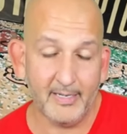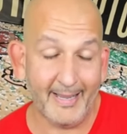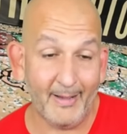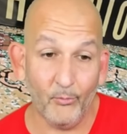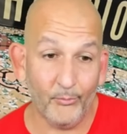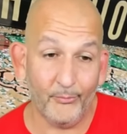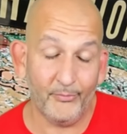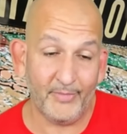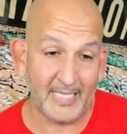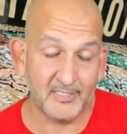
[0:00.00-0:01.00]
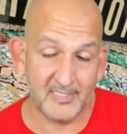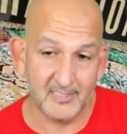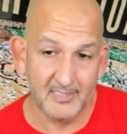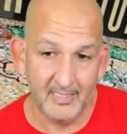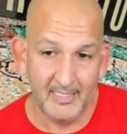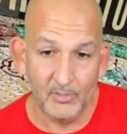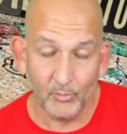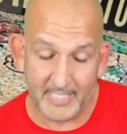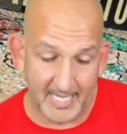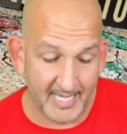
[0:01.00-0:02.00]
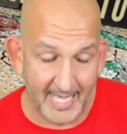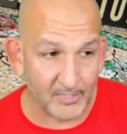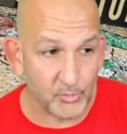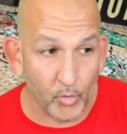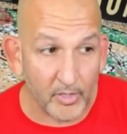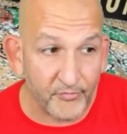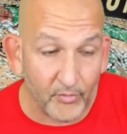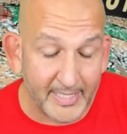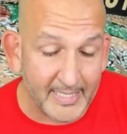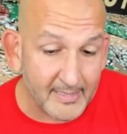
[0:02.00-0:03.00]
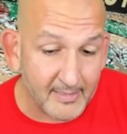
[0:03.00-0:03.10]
Now, that's, we're taking Al's word for it